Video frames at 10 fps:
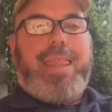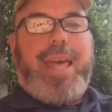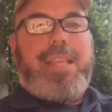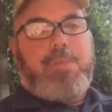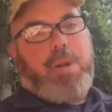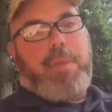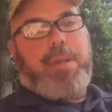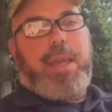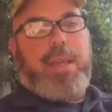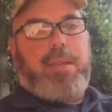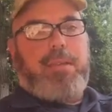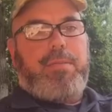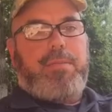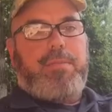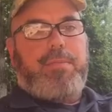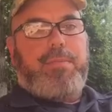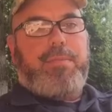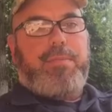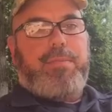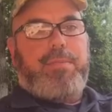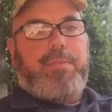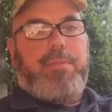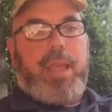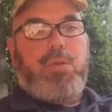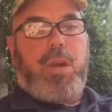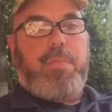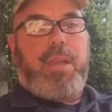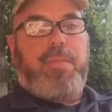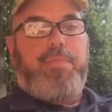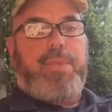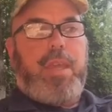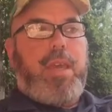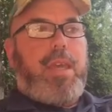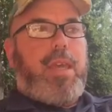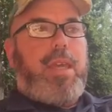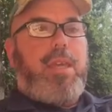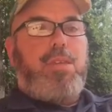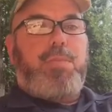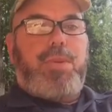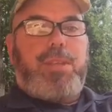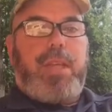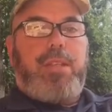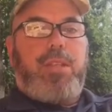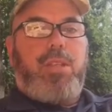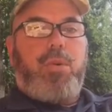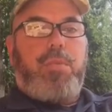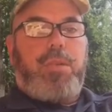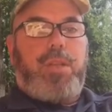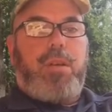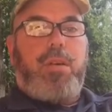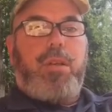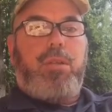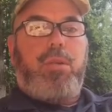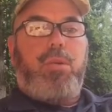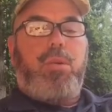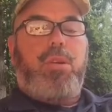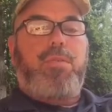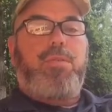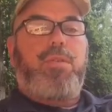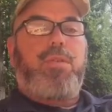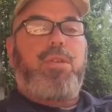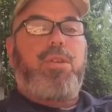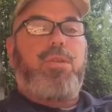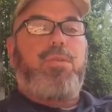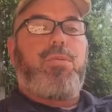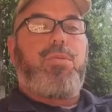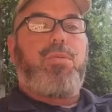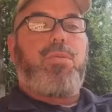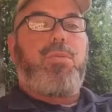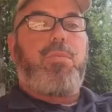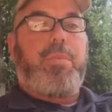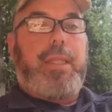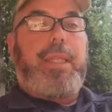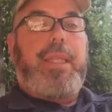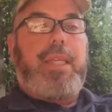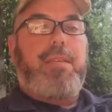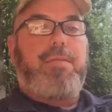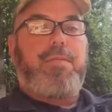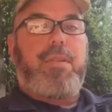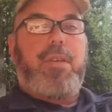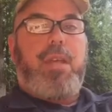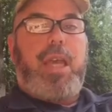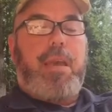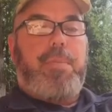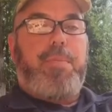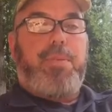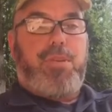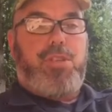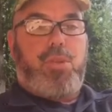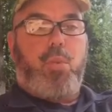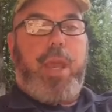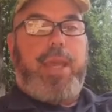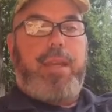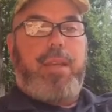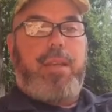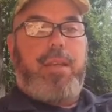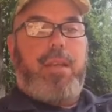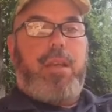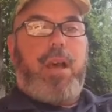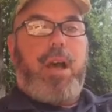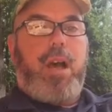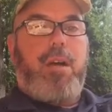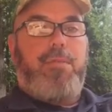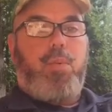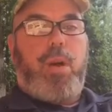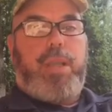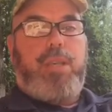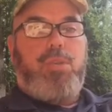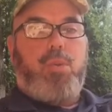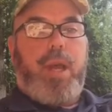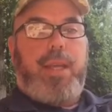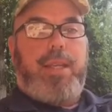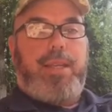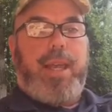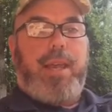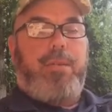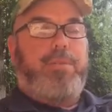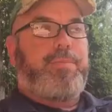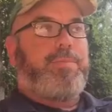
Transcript: That's propaganda. That's what I mean. He is presenting you with material in order for you to believe and be persuaded of what he's writing down.